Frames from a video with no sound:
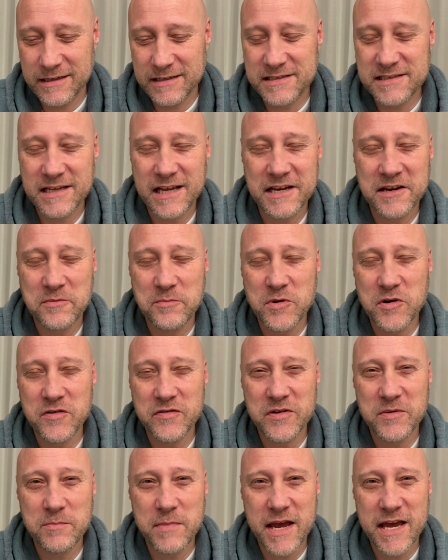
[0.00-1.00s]
like a
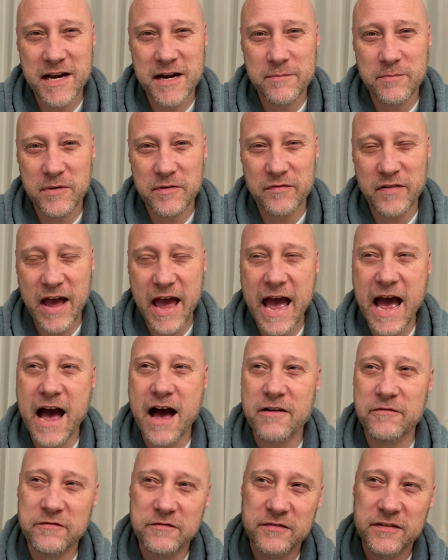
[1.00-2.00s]
movie made up of
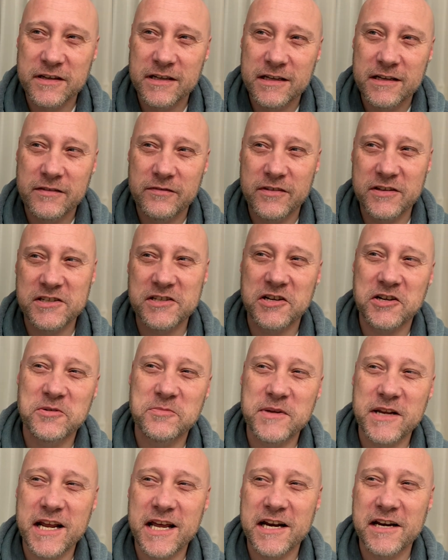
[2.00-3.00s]
half the
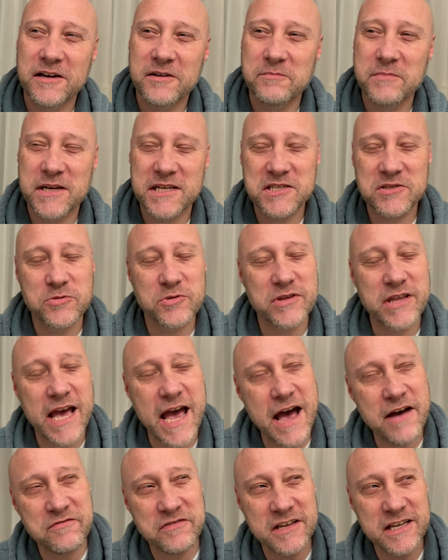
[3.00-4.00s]
Terminator mixed with
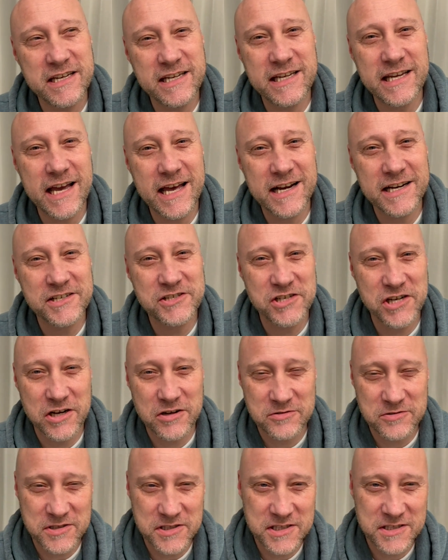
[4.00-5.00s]
half Indiana
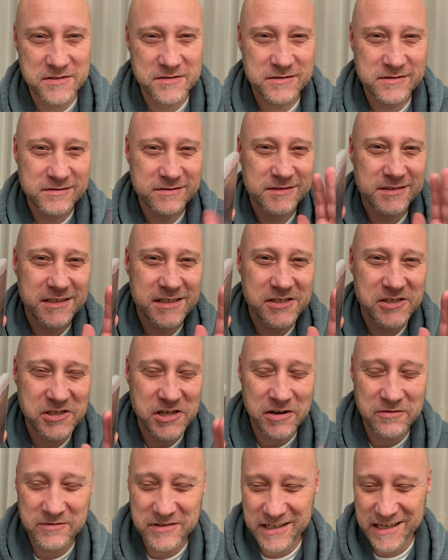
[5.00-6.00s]
Jones
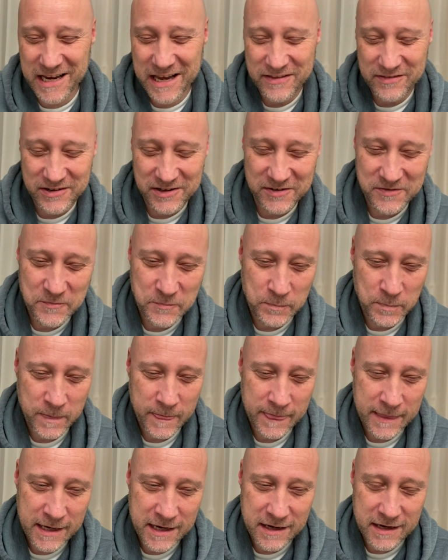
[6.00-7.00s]
shoved together.
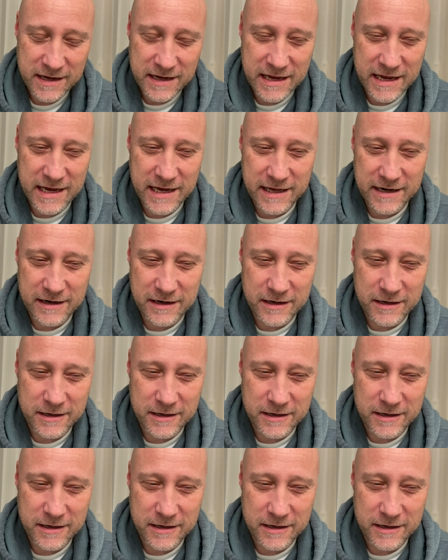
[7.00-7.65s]
And